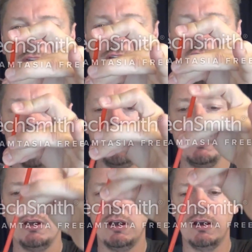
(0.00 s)
the top,
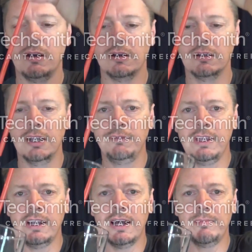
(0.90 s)

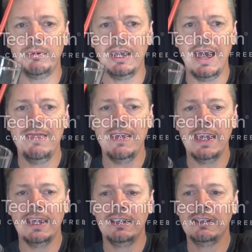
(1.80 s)
lifting it up, and
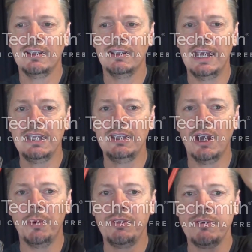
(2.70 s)
then letting
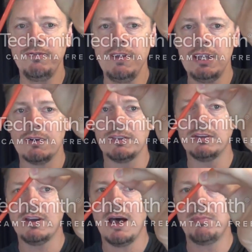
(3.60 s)
go with your finger at the
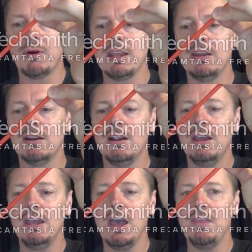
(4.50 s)
top right here,
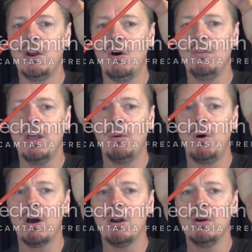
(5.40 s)
and then all of that
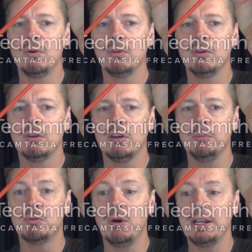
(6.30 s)
water
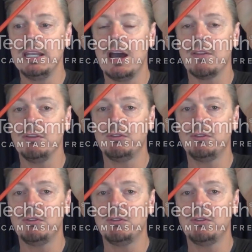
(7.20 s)
comes running out of the